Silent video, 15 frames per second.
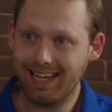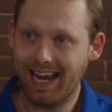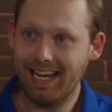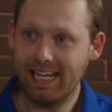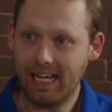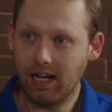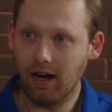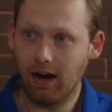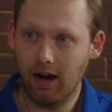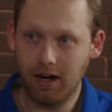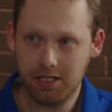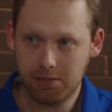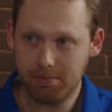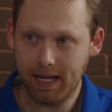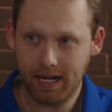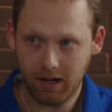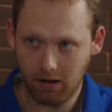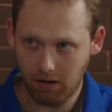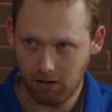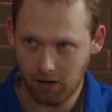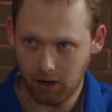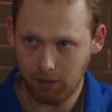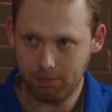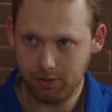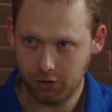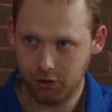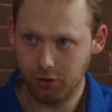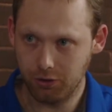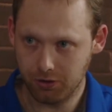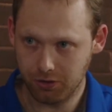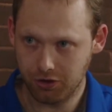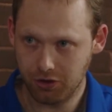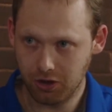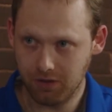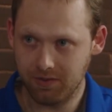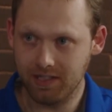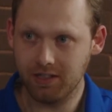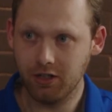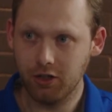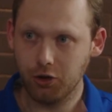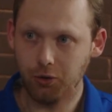any cosmetic harm to your servant,